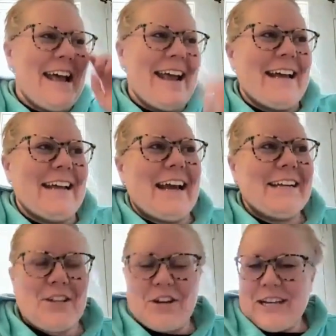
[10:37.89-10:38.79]
and
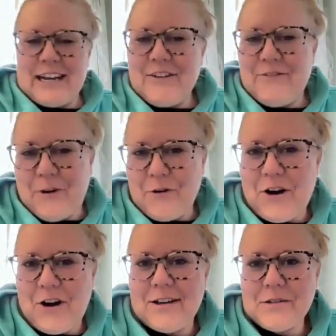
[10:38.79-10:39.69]
I started getting phone
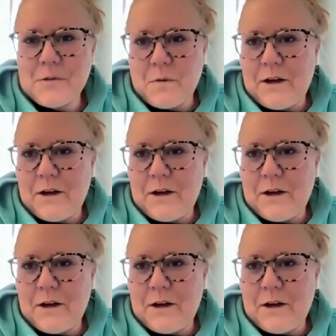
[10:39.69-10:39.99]
calls.